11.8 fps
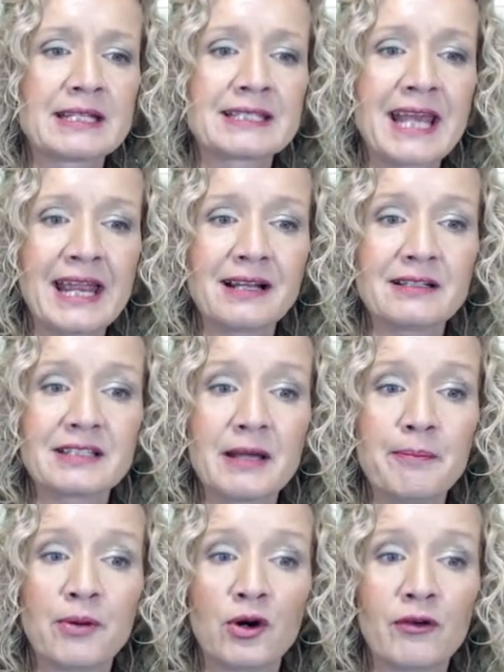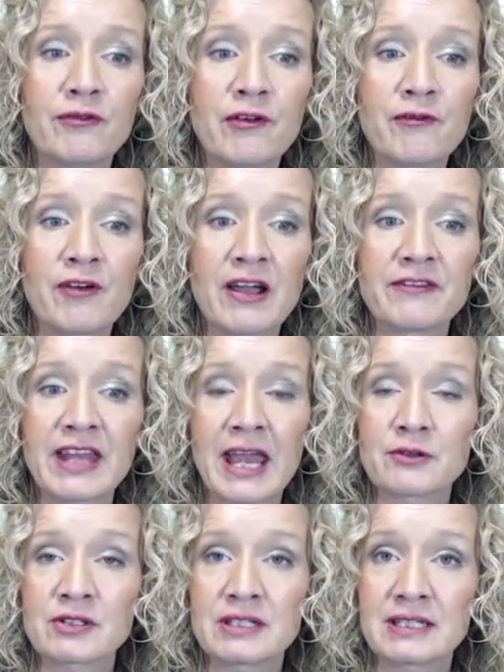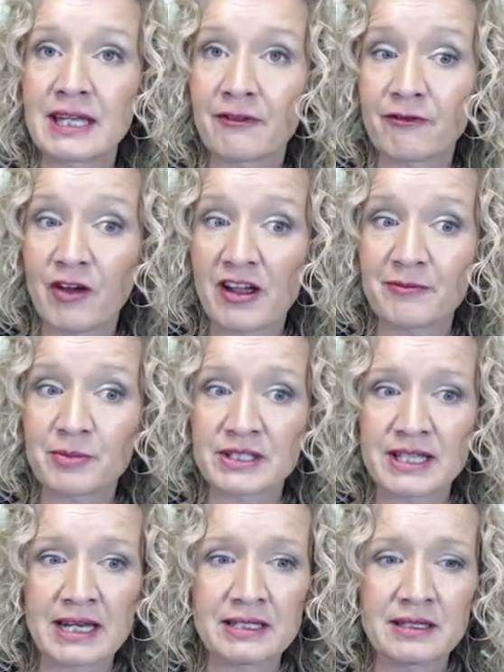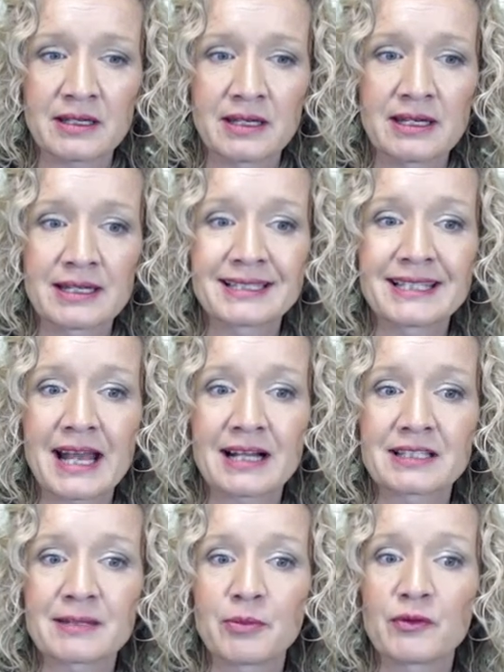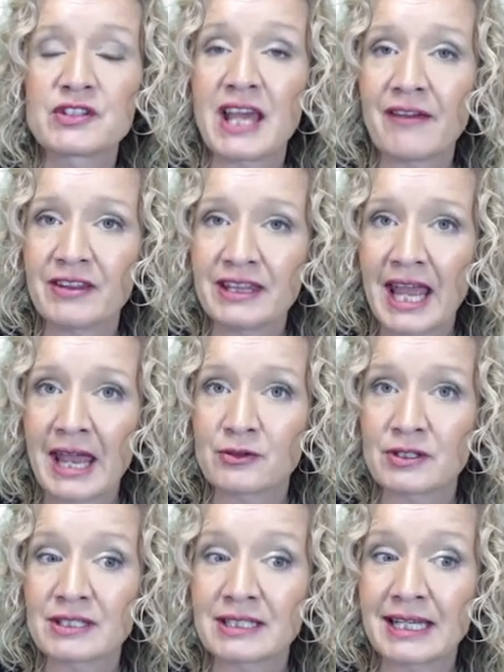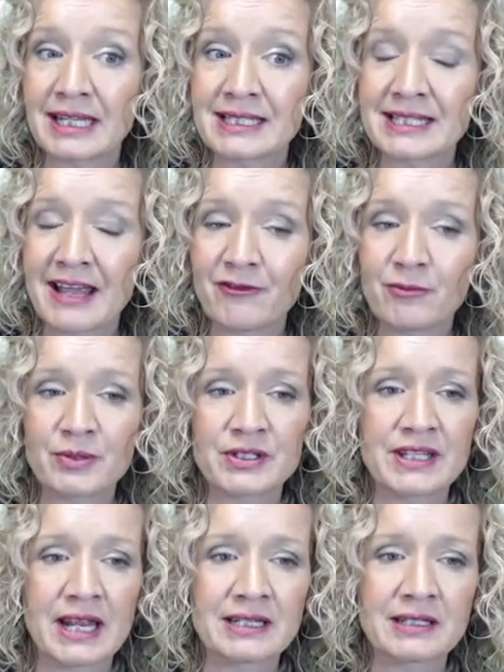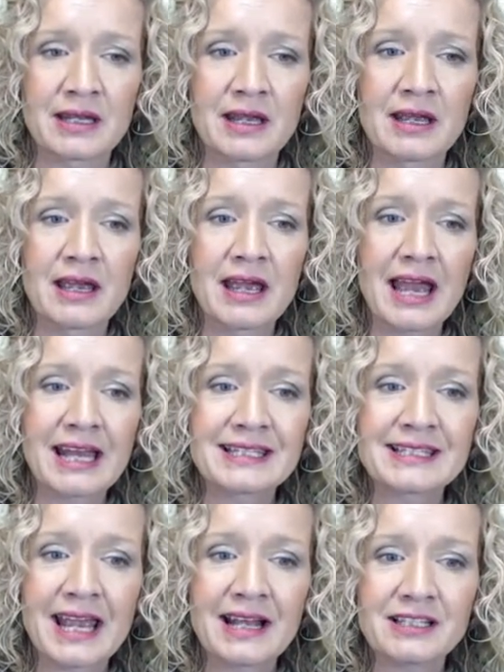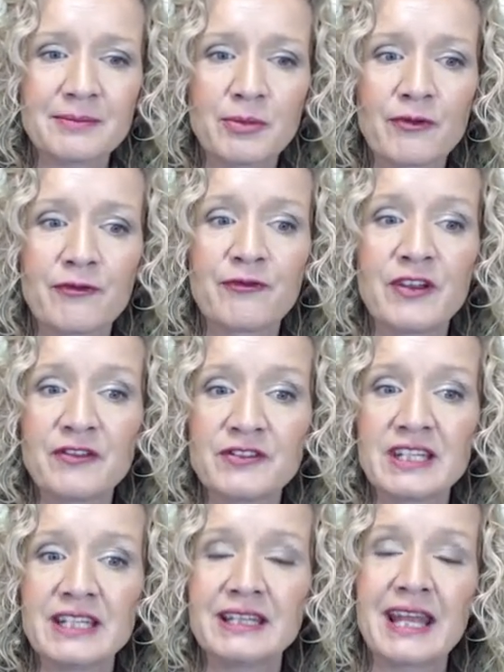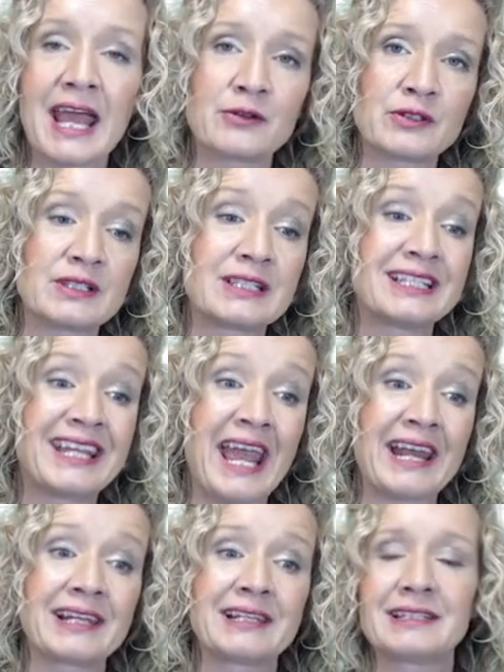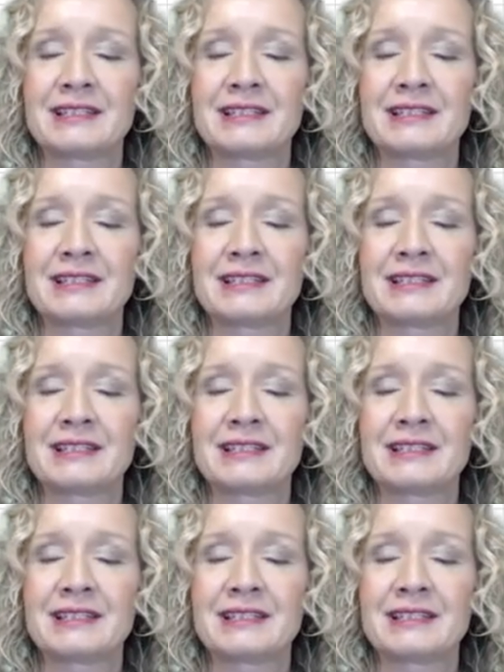Sales above 5,000 get 5%. Sales above 7,000 get 7%, and sales above 15,000 get